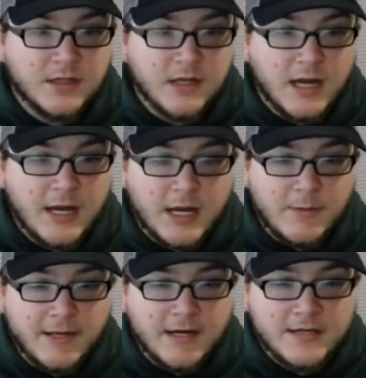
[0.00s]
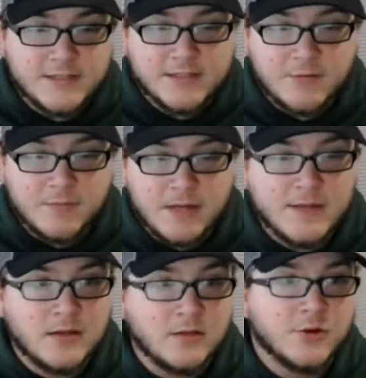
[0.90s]
And honestly, it would make me
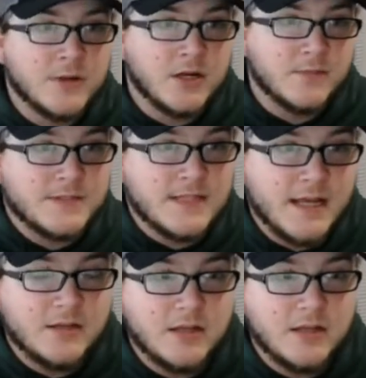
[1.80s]
a little bit upset